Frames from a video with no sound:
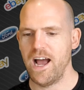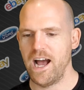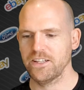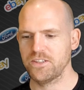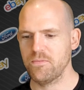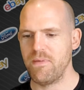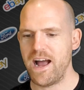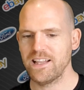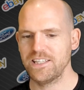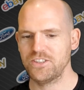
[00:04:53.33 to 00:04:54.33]
and the
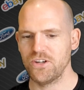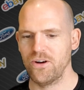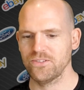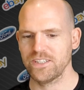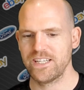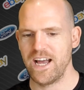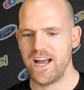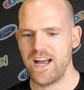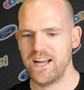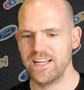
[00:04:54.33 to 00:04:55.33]
mileage on the
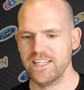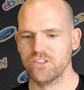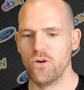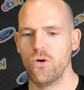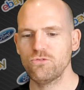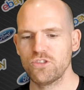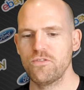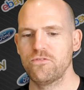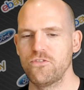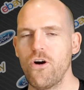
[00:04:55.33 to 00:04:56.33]
car is
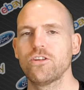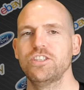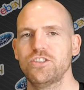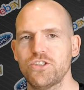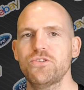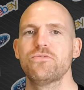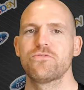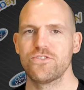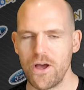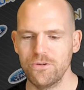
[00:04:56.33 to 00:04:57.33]

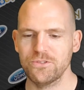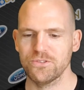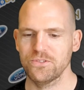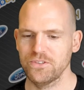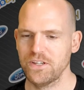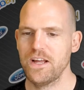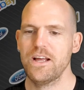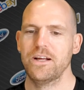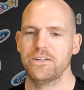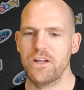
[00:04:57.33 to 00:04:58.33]
142,000.
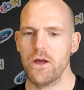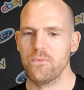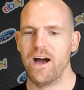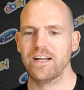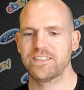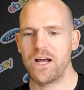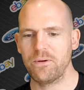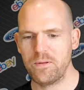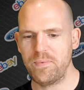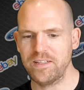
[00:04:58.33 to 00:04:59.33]
Now, I'll
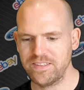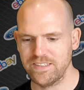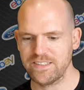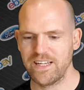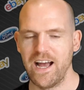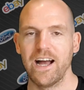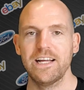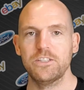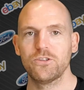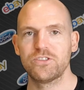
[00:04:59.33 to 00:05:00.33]
start with a picture of this car.
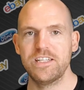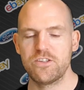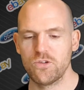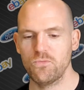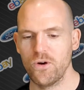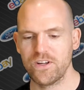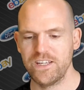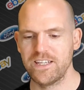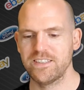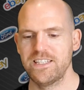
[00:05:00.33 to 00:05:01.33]
It does need some work.
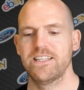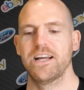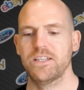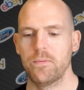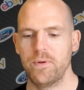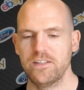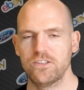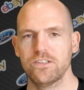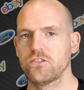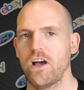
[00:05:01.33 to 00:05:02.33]
You can see that in the
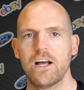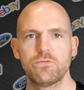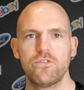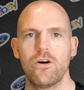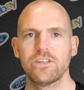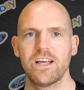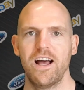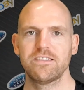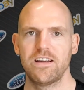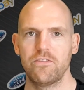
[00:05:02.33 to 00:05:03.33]
pictures. As with all the
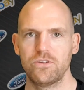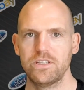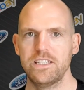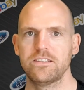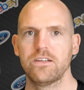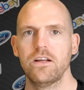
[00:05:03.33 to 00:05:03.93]
cars I have on these